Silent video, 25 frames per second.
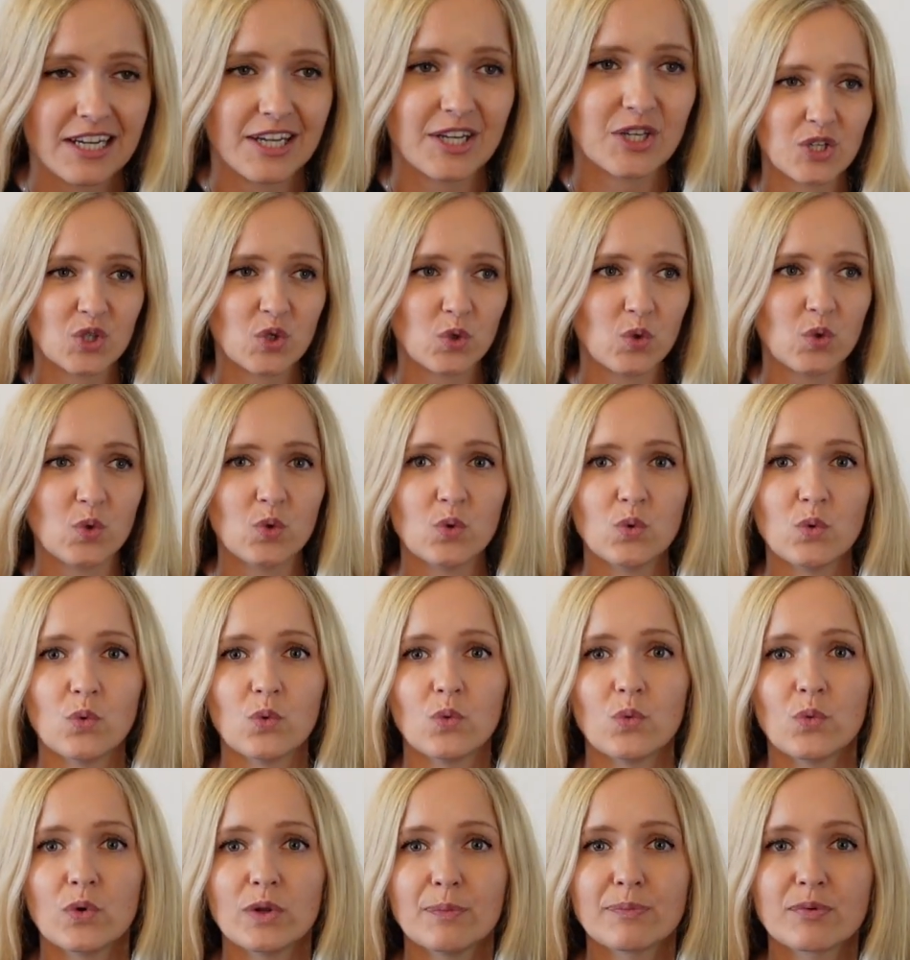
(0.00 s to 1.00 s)
You
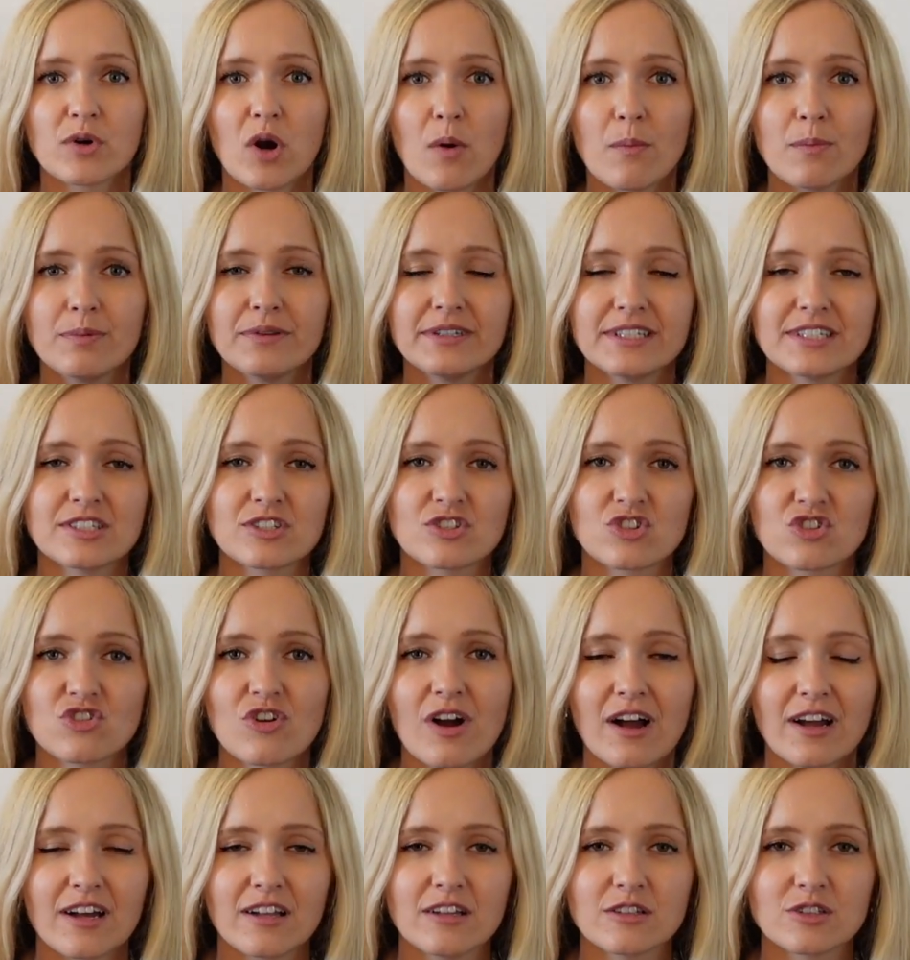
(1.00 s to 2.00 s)
will probably
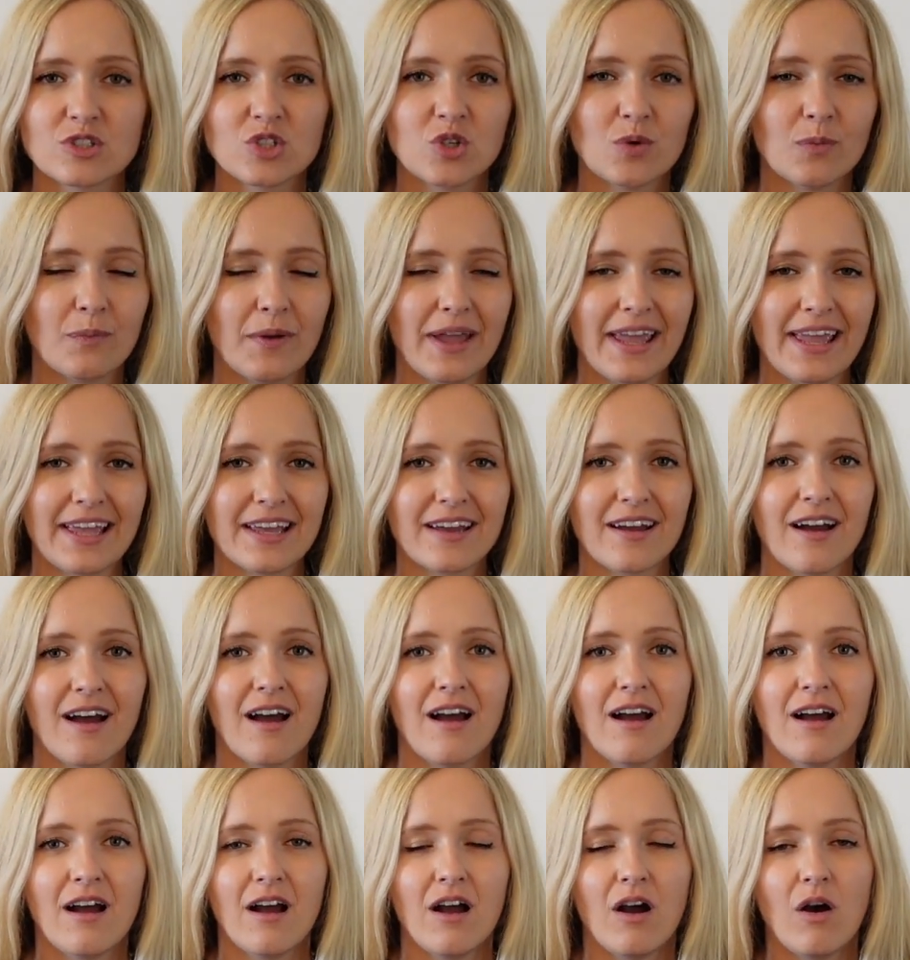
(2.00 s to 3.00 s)
struggle to make
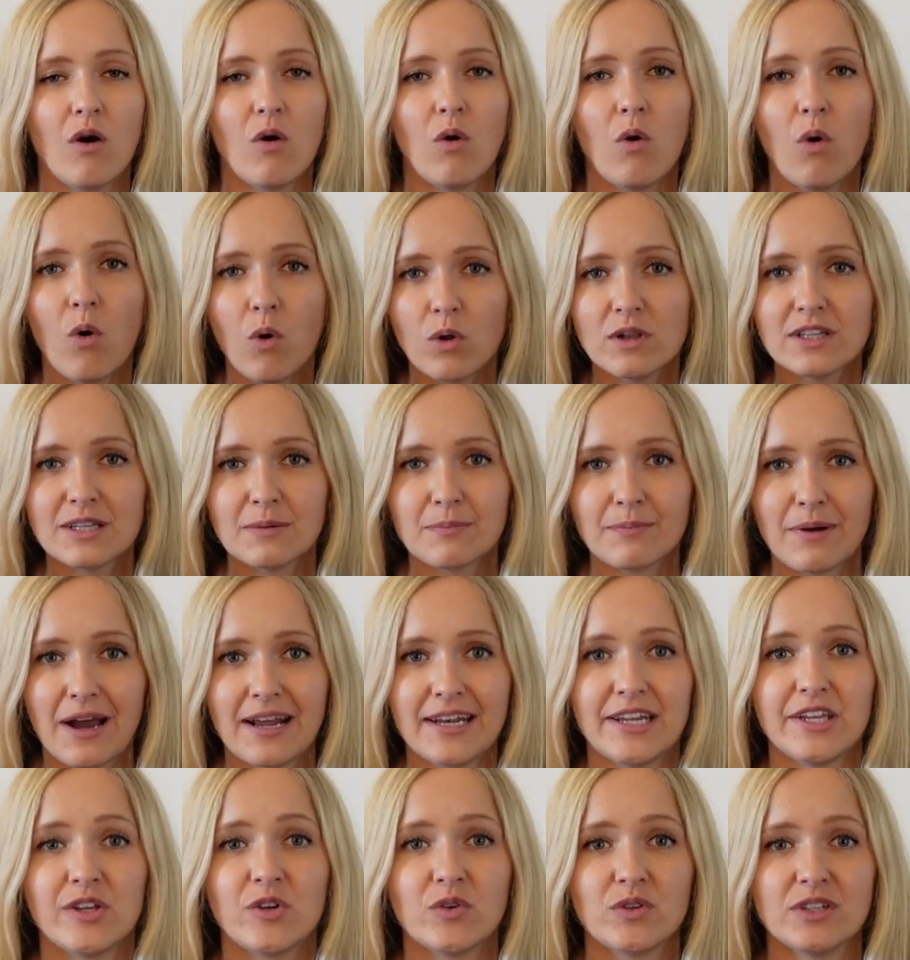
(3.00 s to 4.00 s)
all the
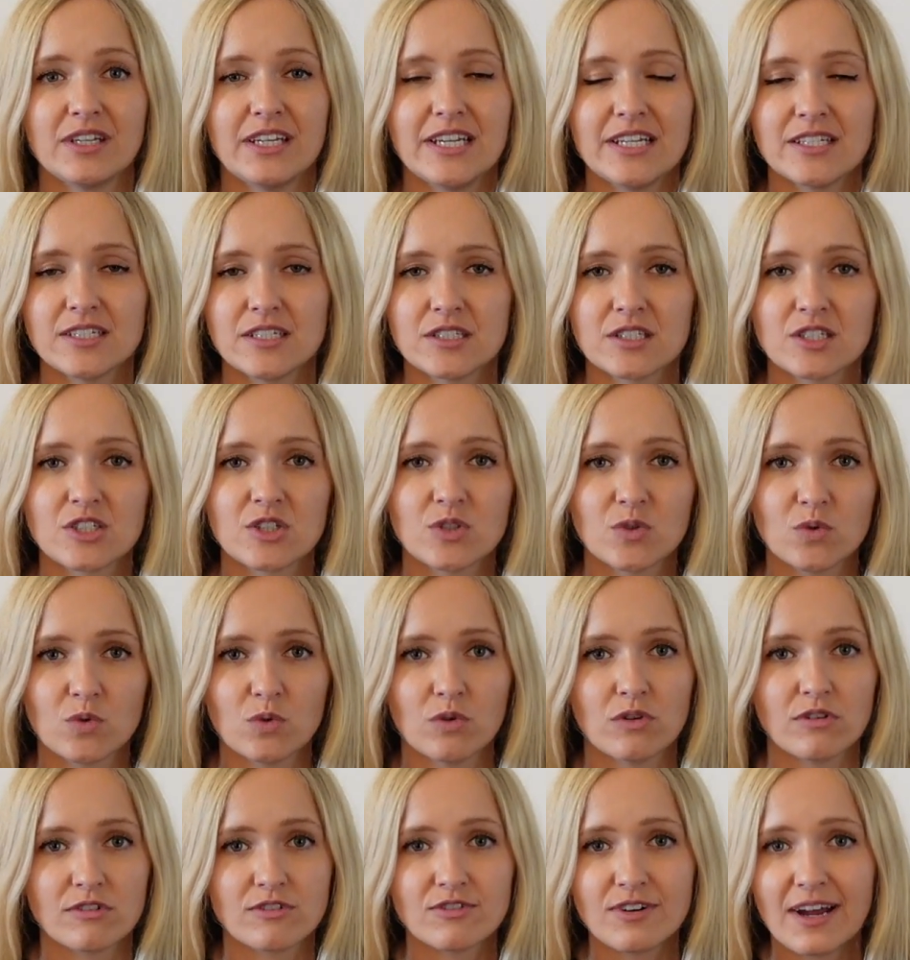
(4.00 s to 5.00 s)
money you need
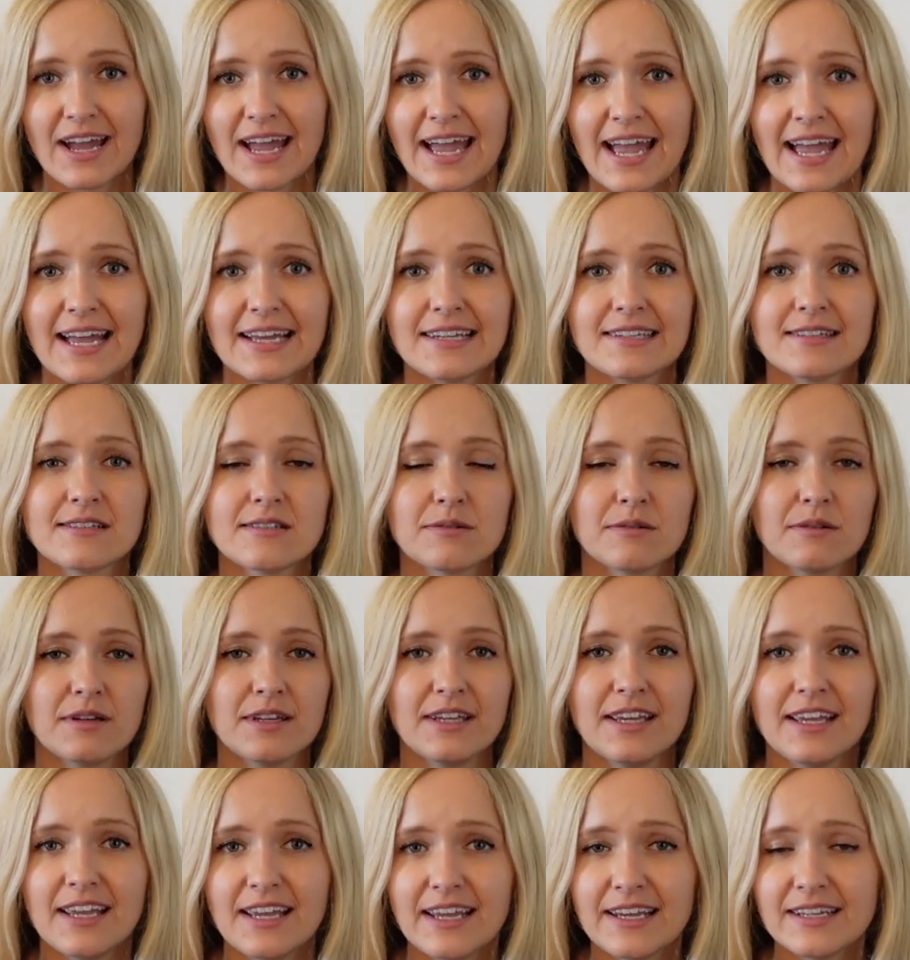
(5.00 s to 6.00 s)
to rent,
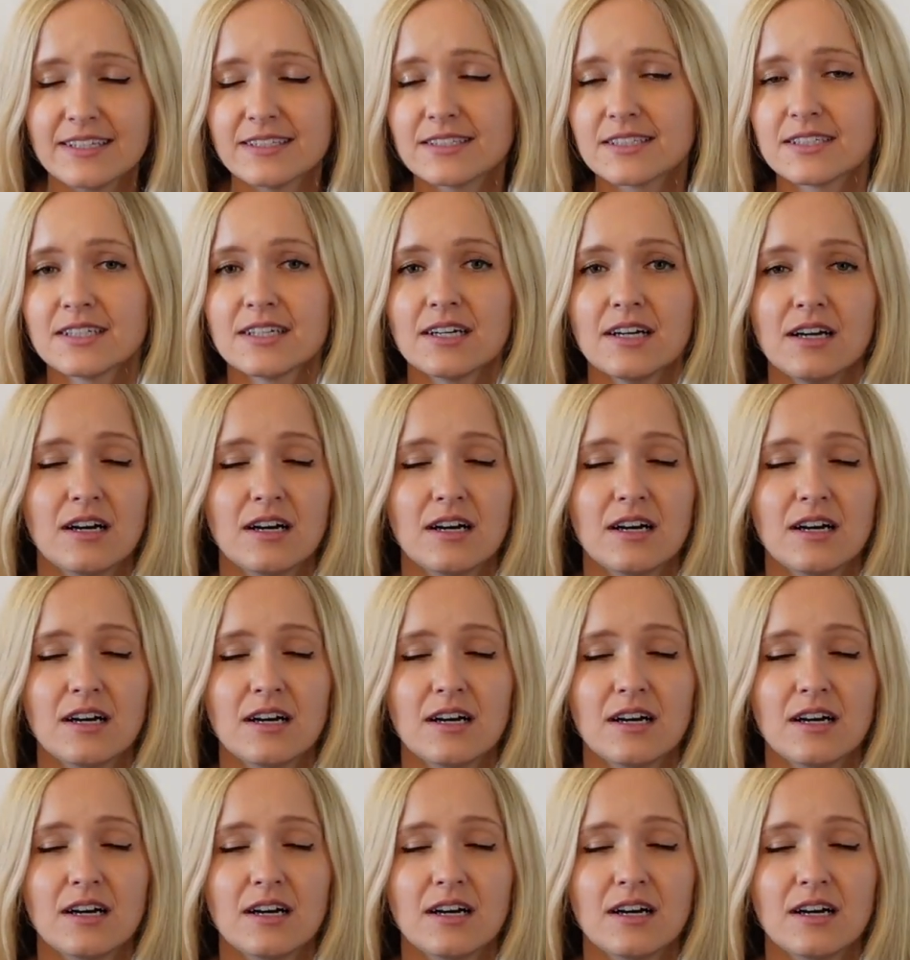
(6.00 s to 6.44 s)
eat,